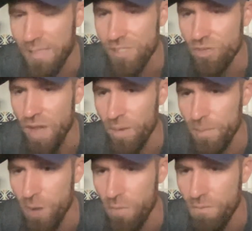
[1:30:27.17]
Alistair
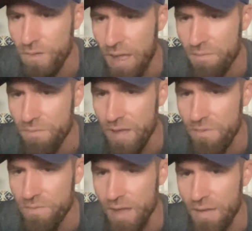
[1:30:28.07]
Crowley born
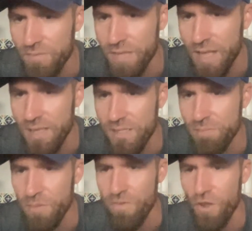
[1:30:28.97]
555
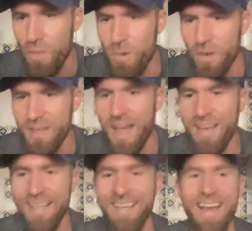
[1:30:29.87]
days before the book
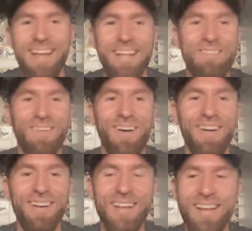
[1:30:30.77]

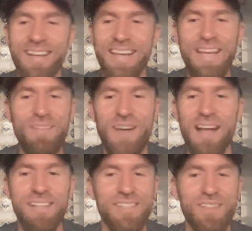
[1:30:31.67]
1984. He
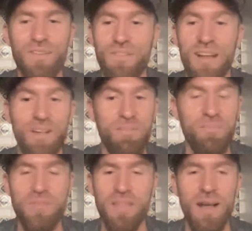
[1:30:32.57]
finds stuff
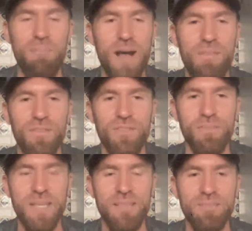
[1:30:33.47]
like that,
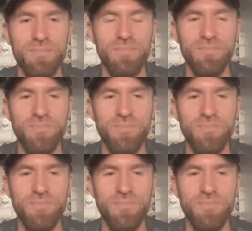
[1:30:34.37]
baffles me.